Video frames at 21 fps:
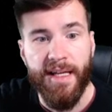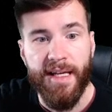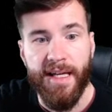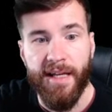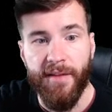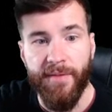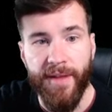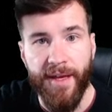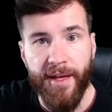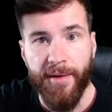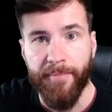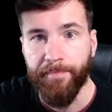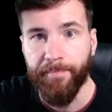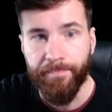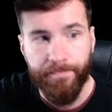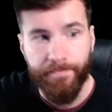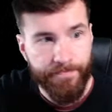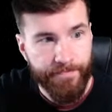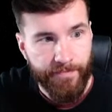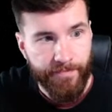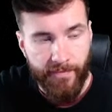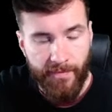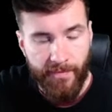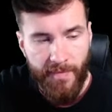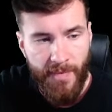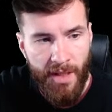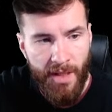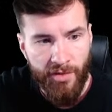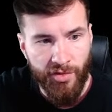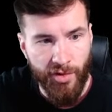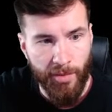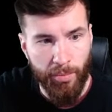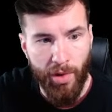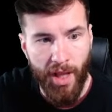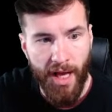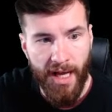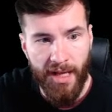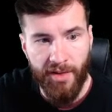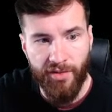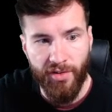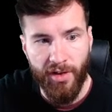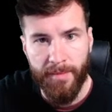And then
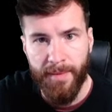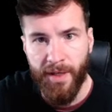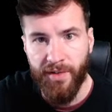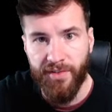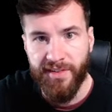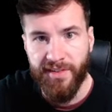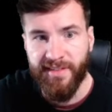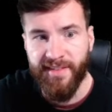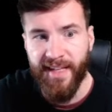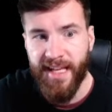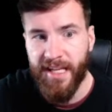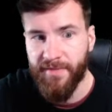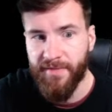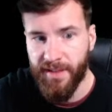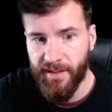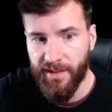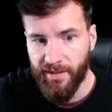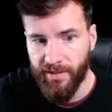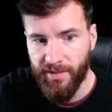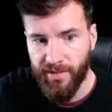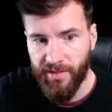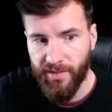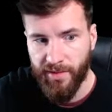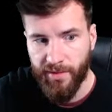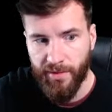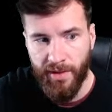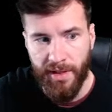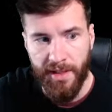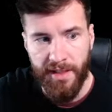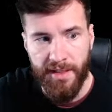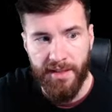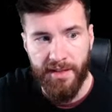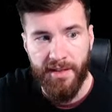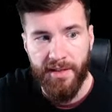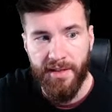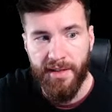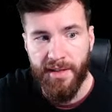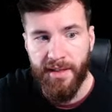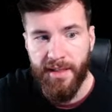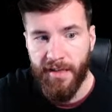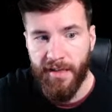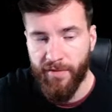supply is all about savings, right?
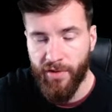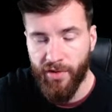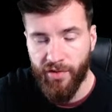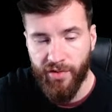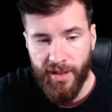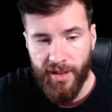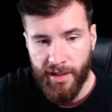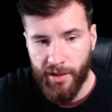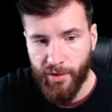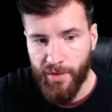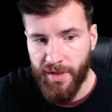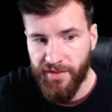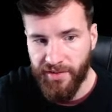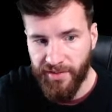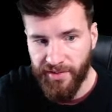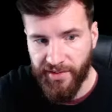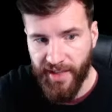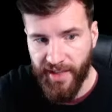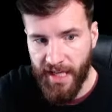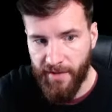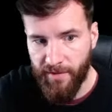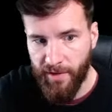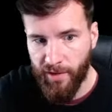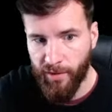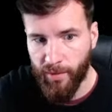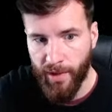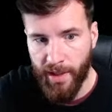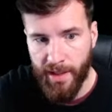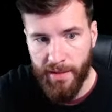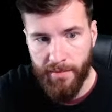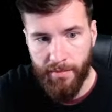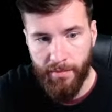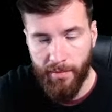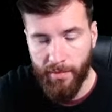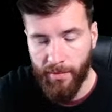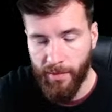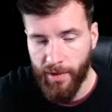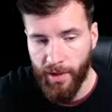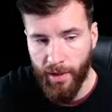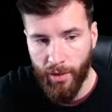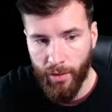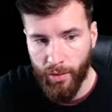If there's an increase in savings, right,
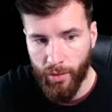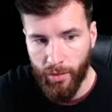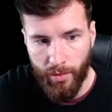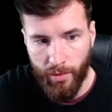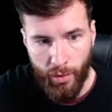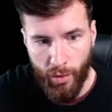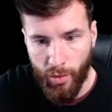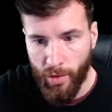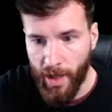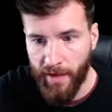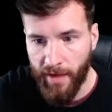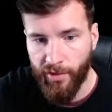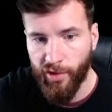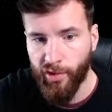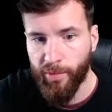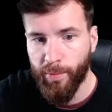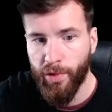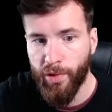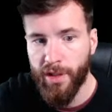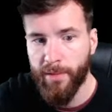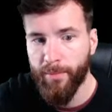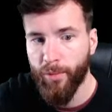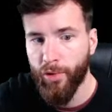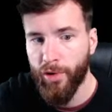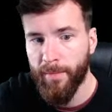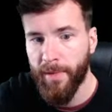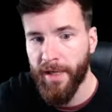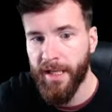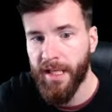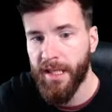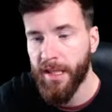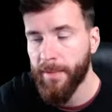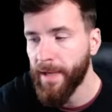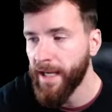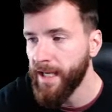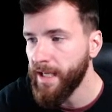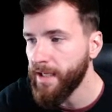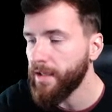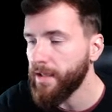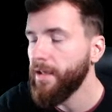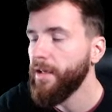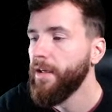whoever's putting more money in the
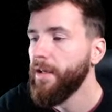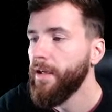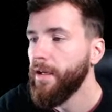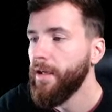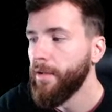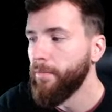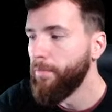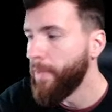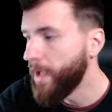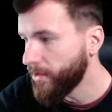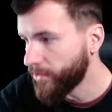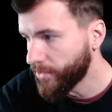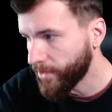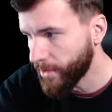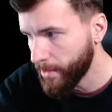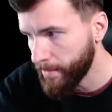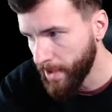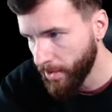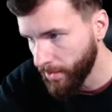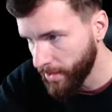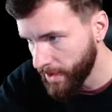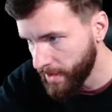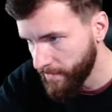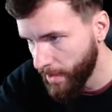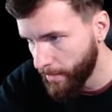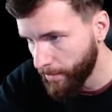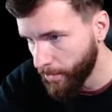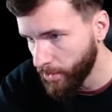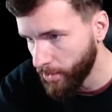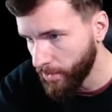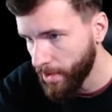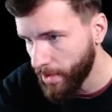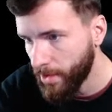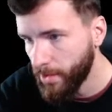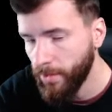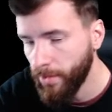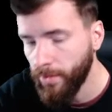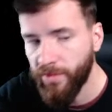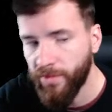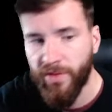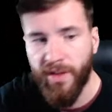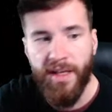bank, banks are going to be able to give out more
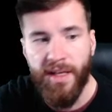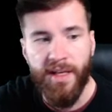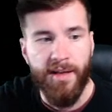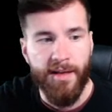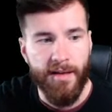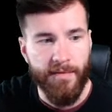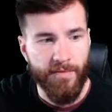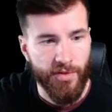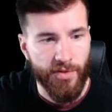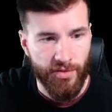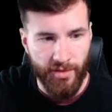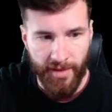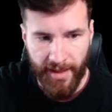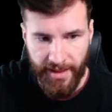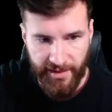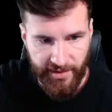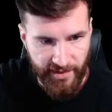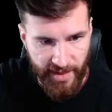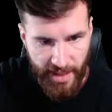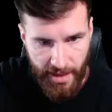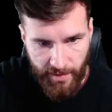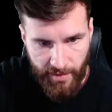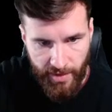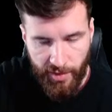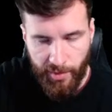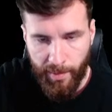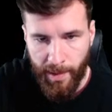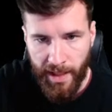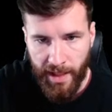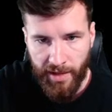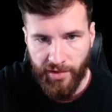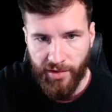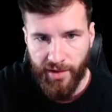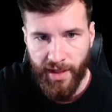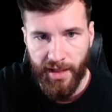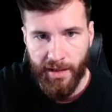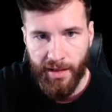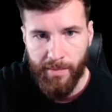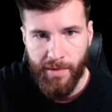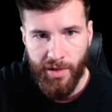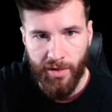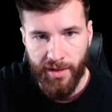loans. If there's less savings, banks are not
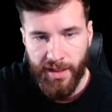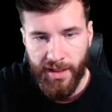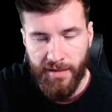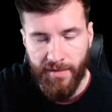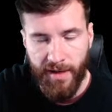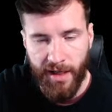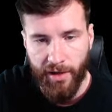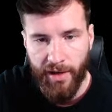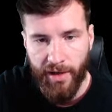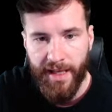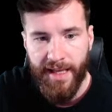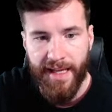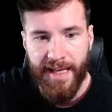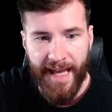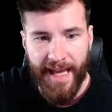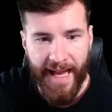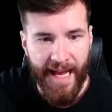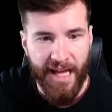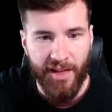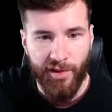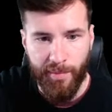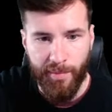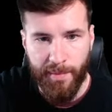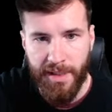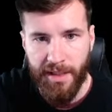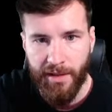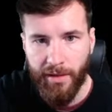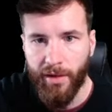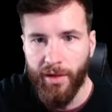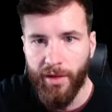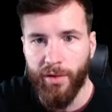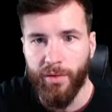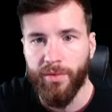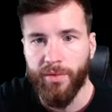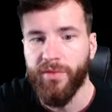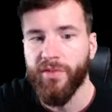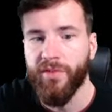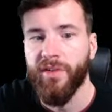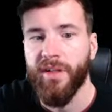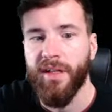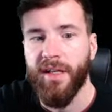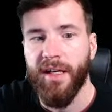going to be able to give out as many
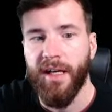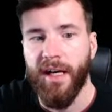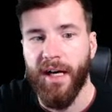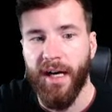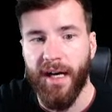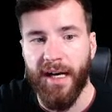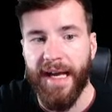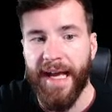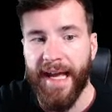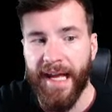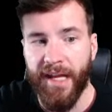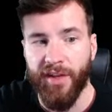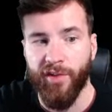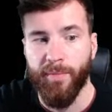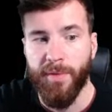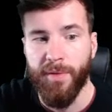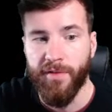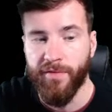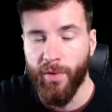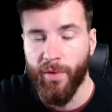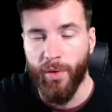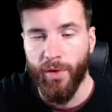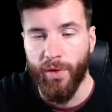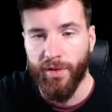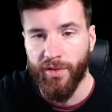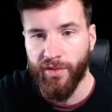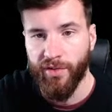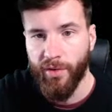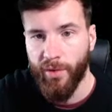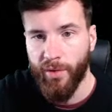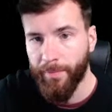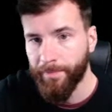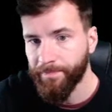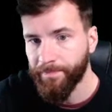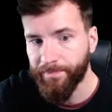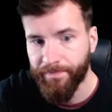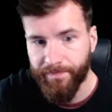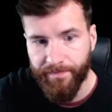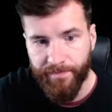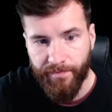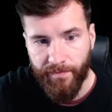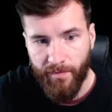loans as before. So,
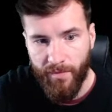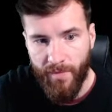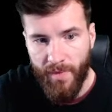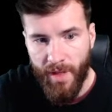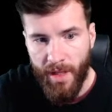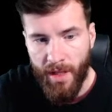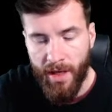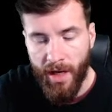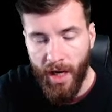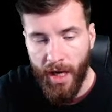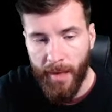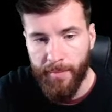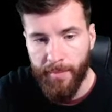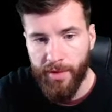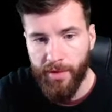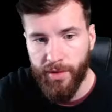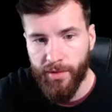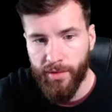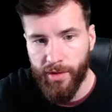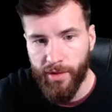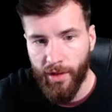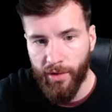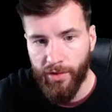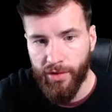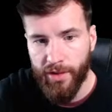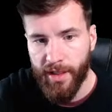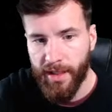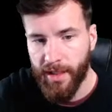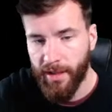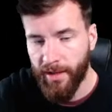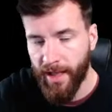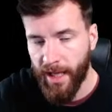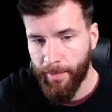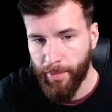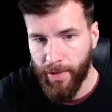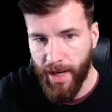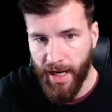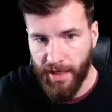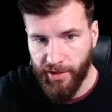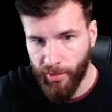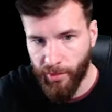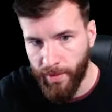you're going to get a lot of
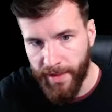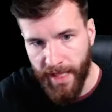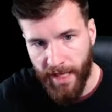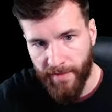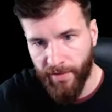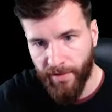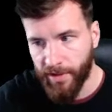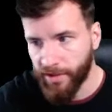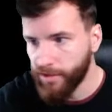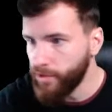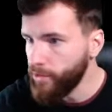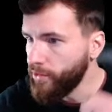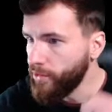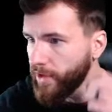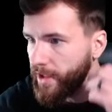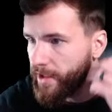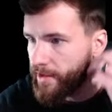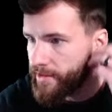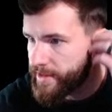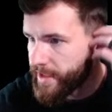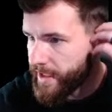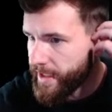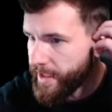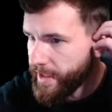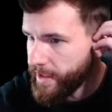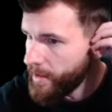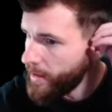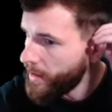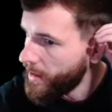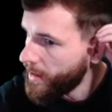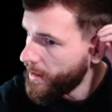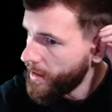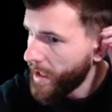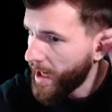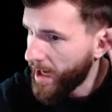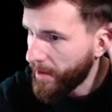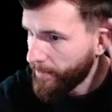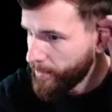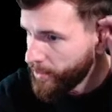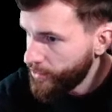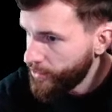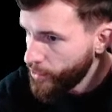practice with FRQs later today.
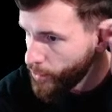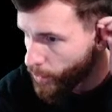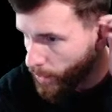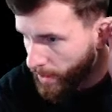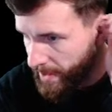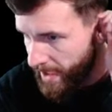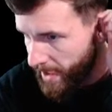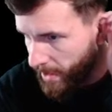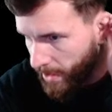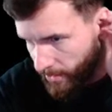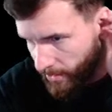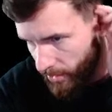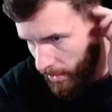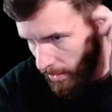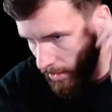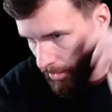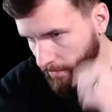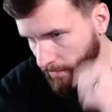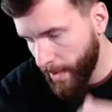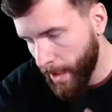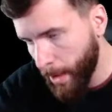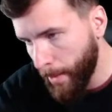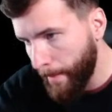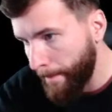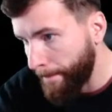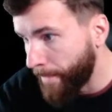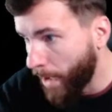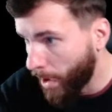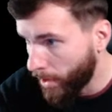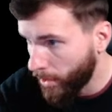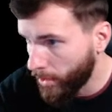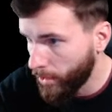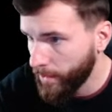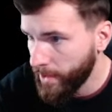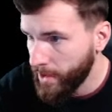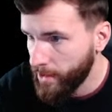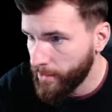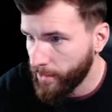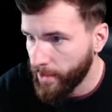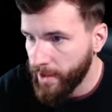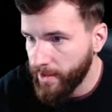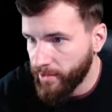I'm going to do one that is all about
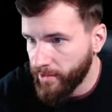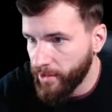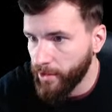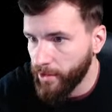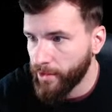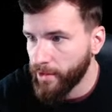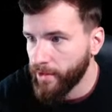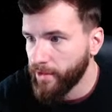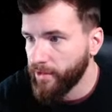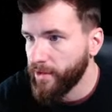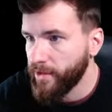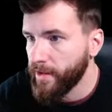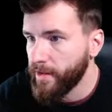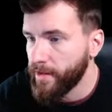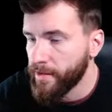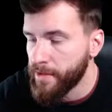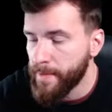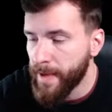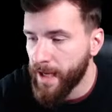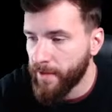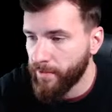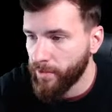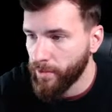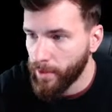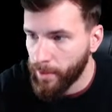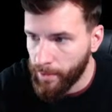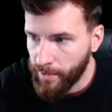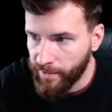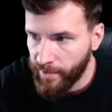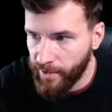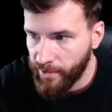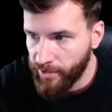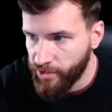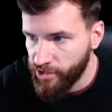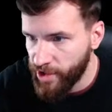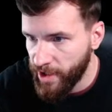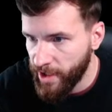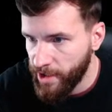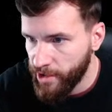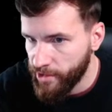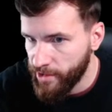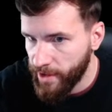borrowing, right? You're going to see the demand for loanable funds
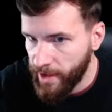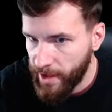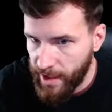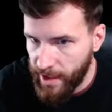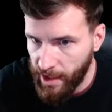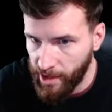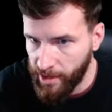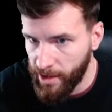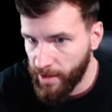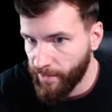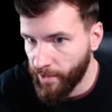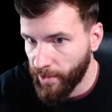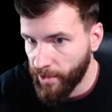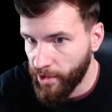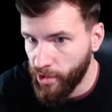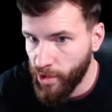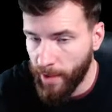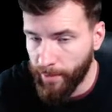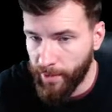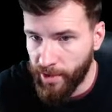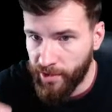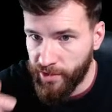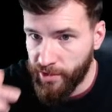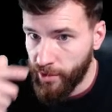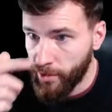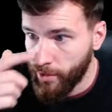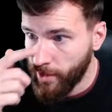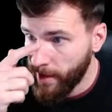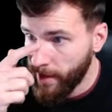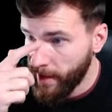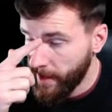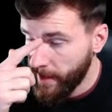change on the FRQ I'm going to do.